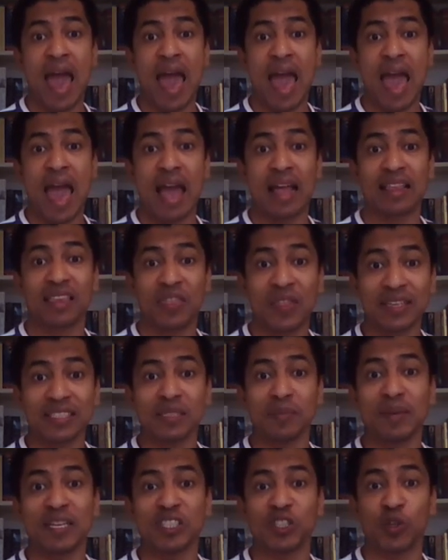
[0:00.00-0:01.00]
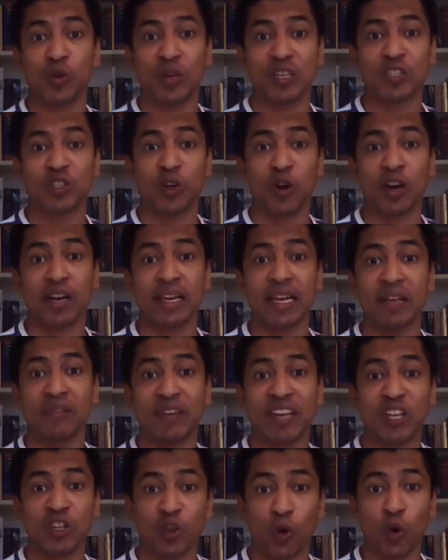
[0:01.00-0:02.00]
And this means you can start
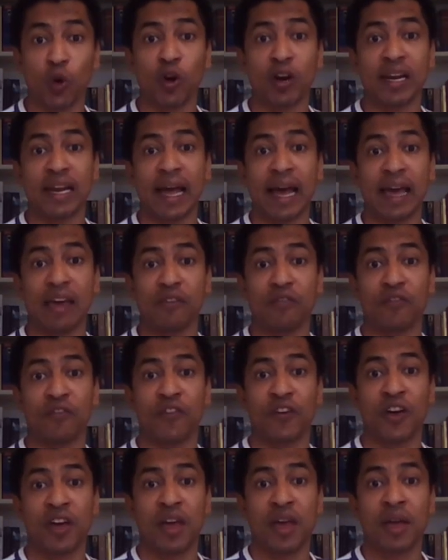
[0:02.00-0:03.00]
living your life.